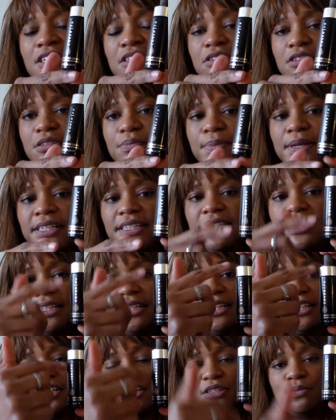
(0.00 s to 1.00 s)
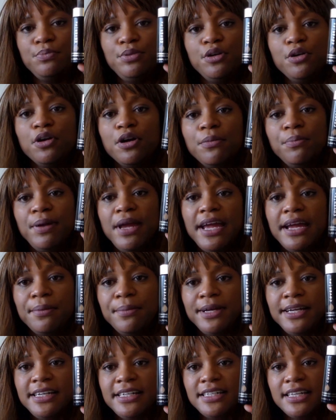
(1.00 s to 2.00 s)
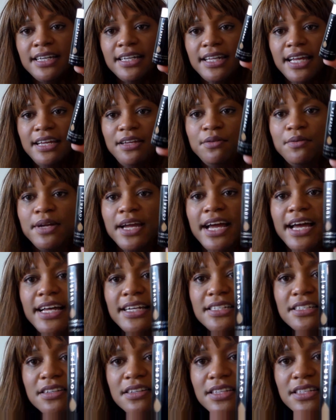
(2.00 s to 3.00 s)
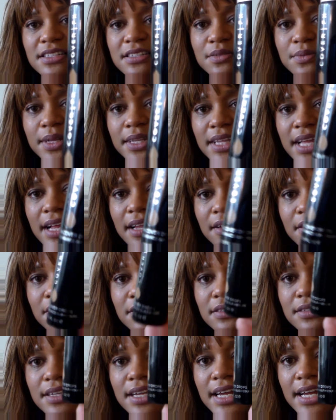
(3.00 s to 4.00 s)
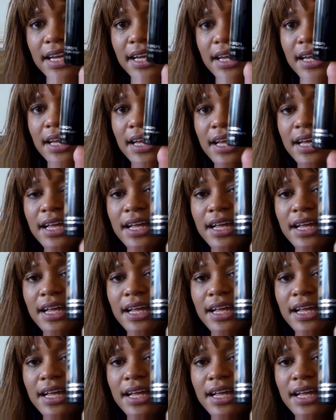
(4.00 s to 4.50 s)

So it's basically just pure pigment that you get. So this is what that looks like.